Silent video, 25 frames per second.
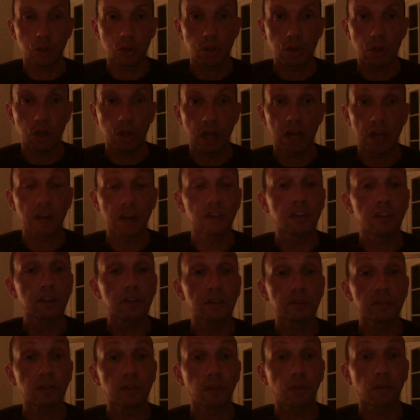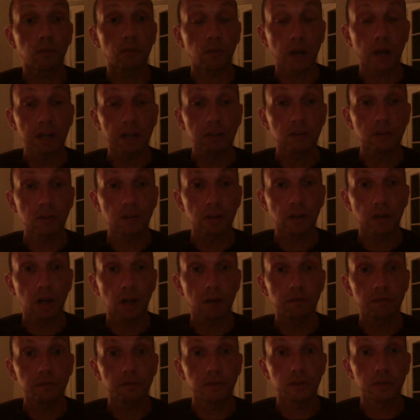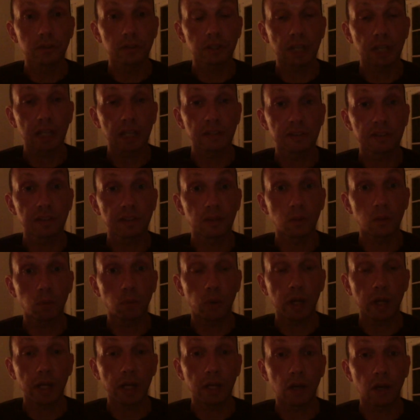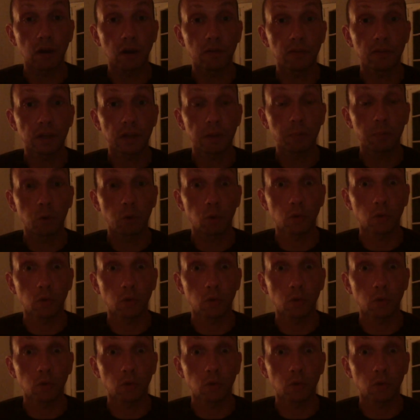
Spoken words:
anything that's a threat to their comfort gets in the way of their moral